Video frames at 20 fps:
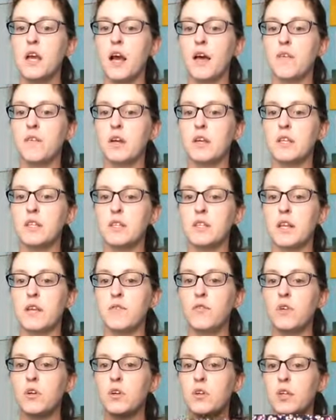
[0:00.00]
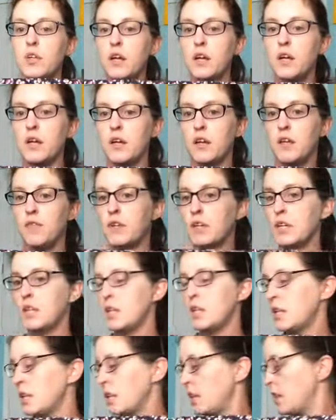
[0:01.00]
I've got several of
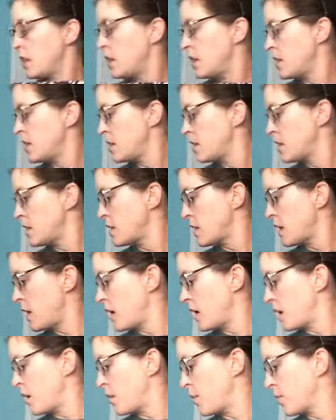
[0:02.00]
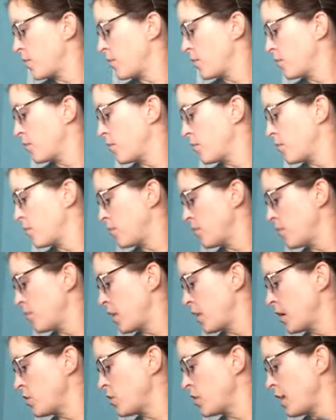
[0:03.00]
this,
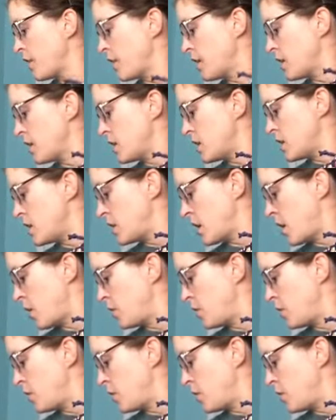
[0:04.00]
actually I think this is the